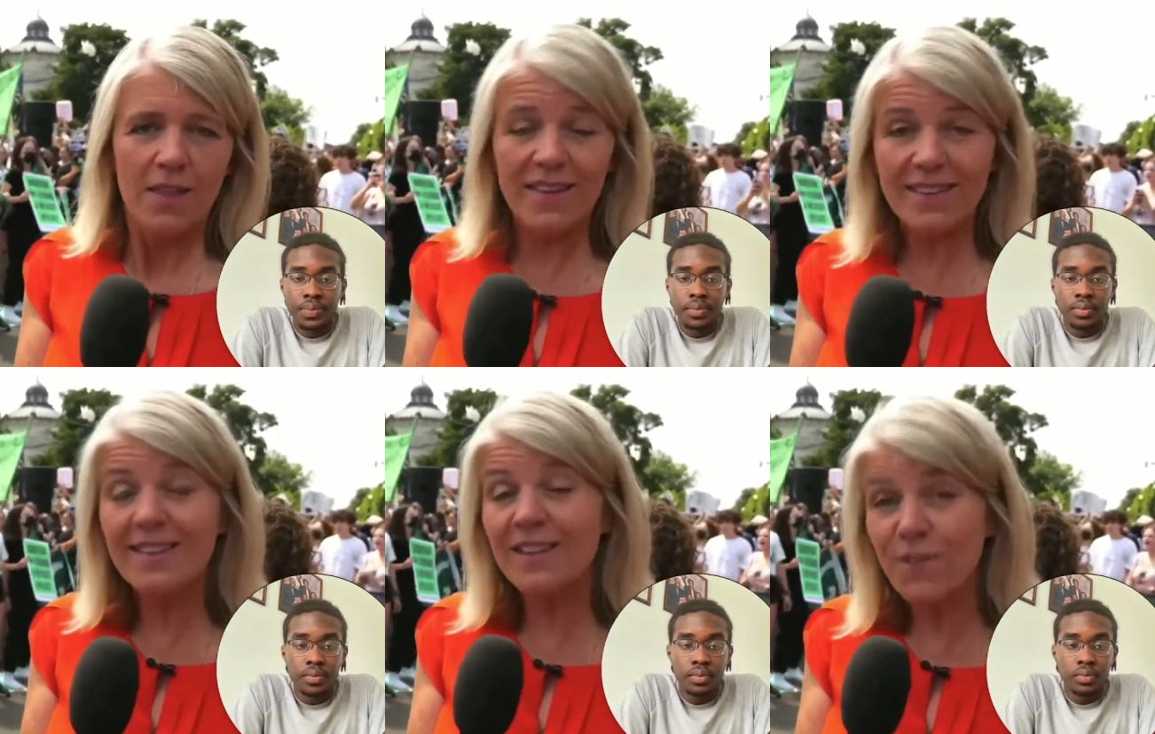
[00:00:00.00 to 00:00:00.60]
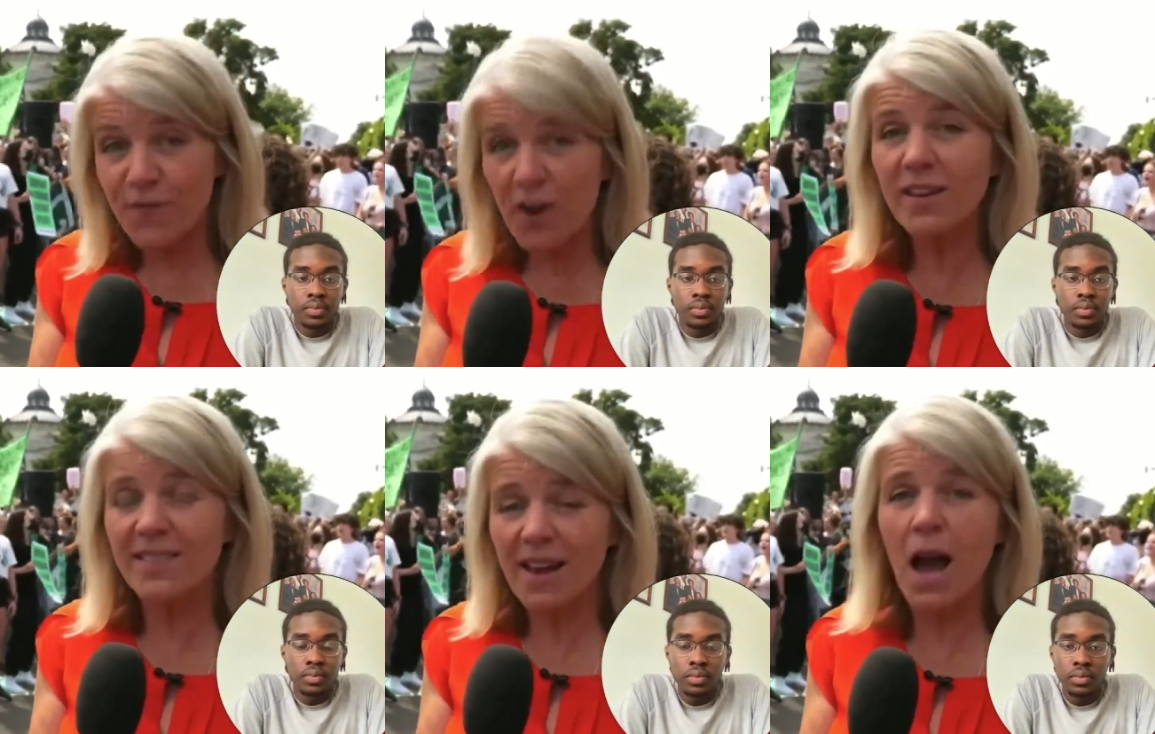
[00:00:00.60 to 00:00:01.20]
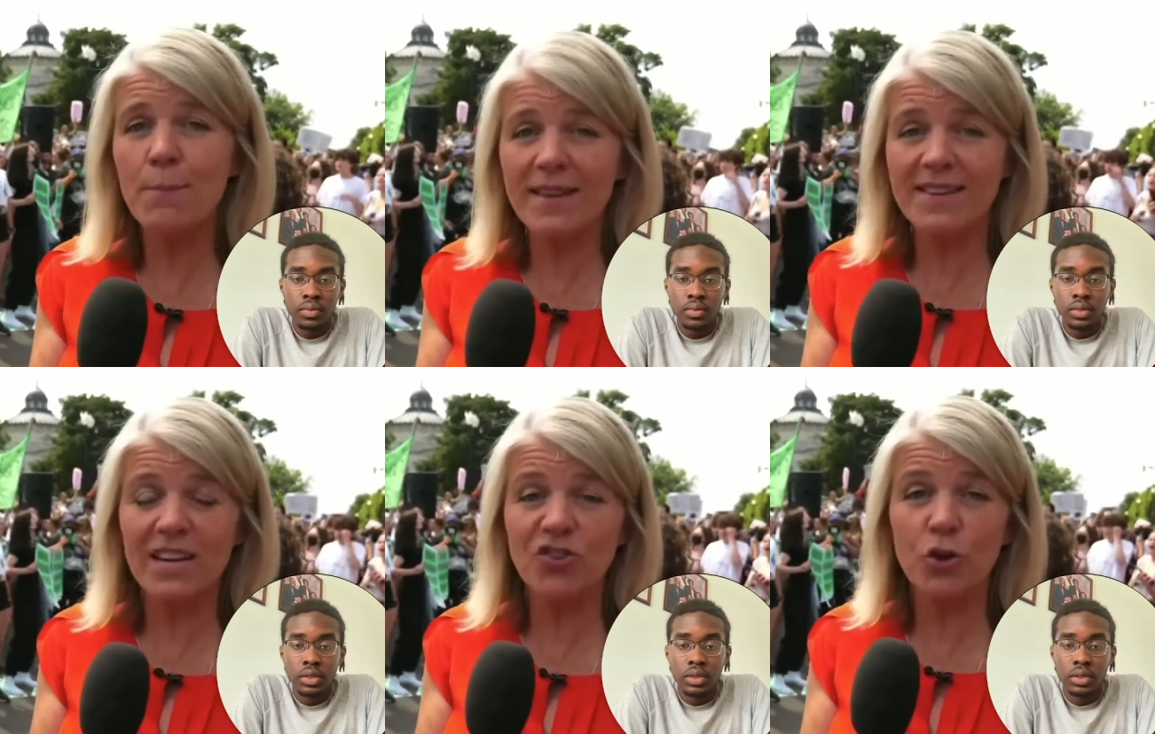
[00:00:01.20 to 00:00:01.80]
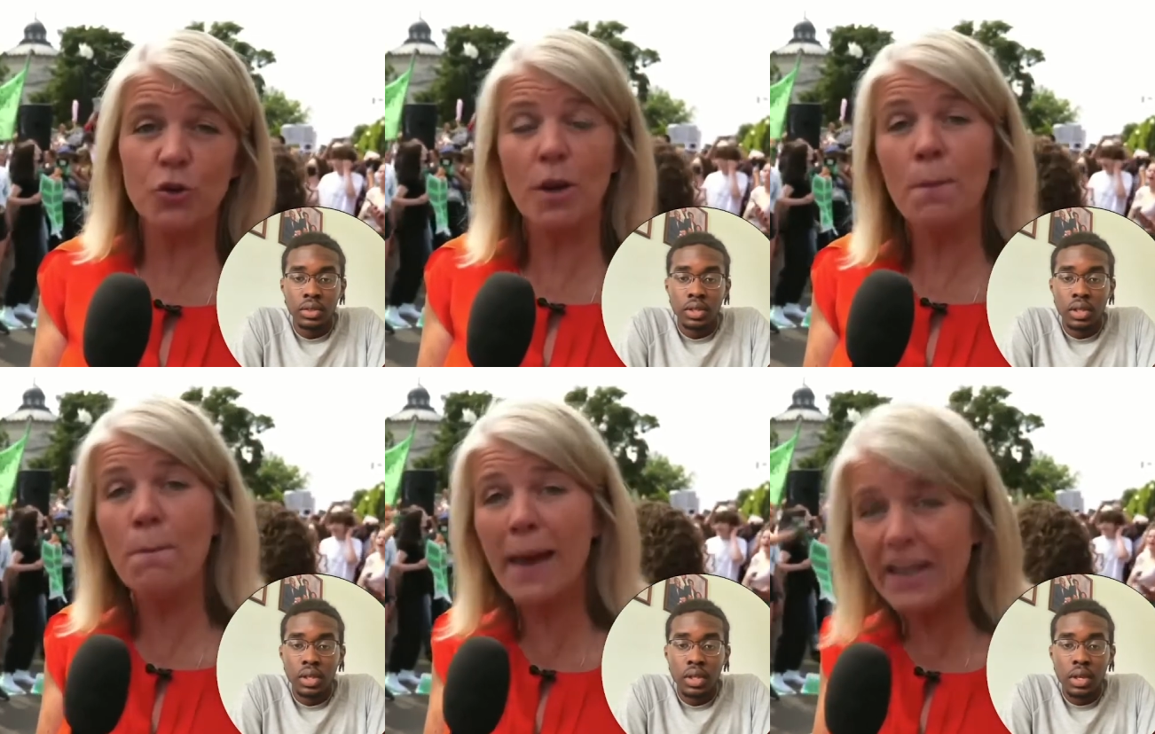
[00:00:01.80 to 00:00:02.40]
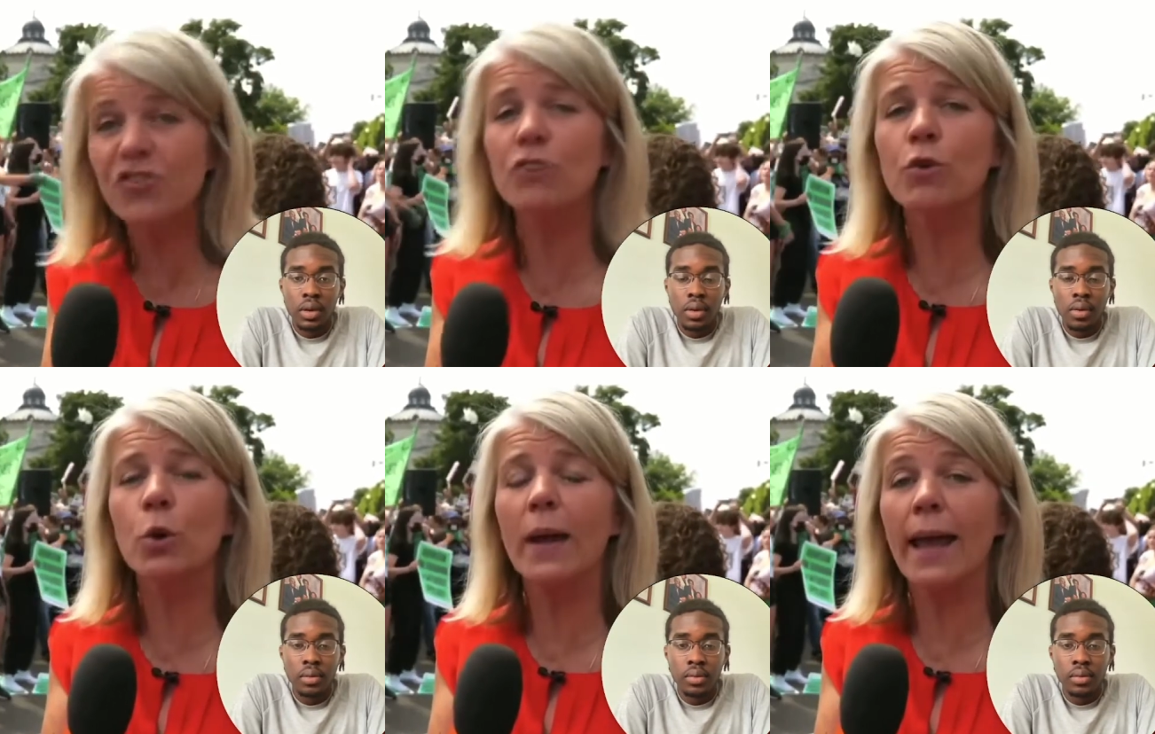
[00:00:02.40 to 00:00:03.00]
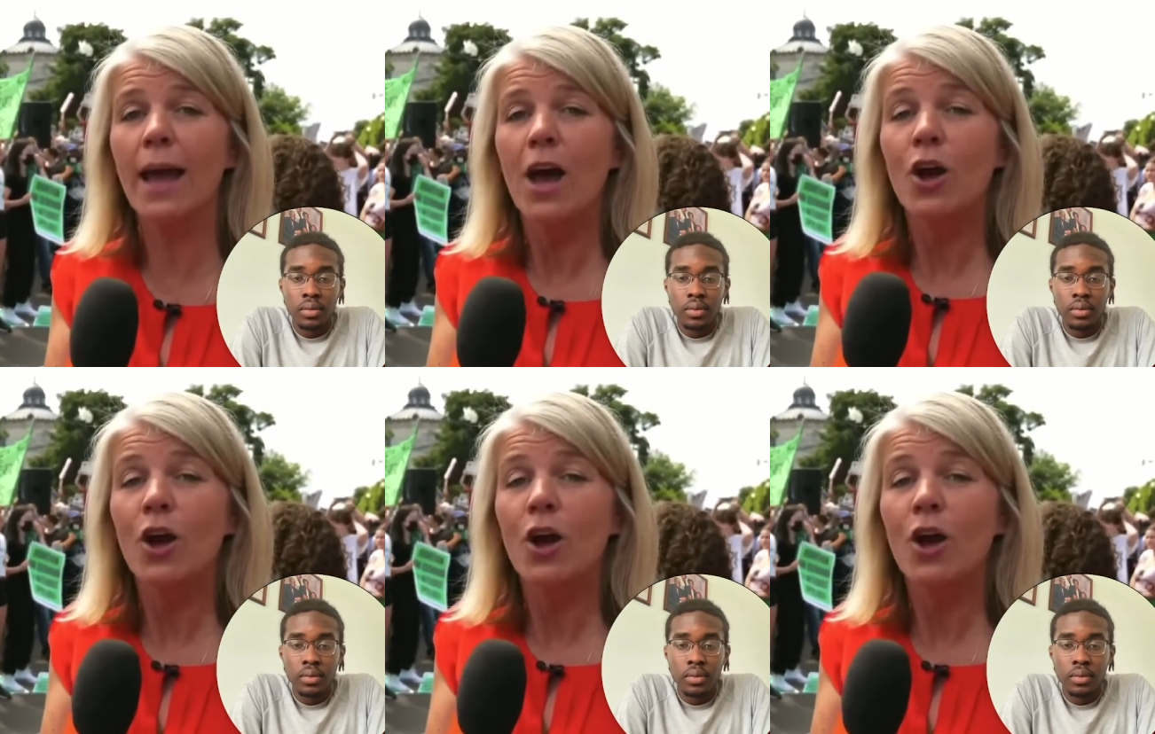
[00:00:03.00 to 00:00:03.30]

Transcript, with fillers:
Speaker 1: This is the first time it's issued a major ruling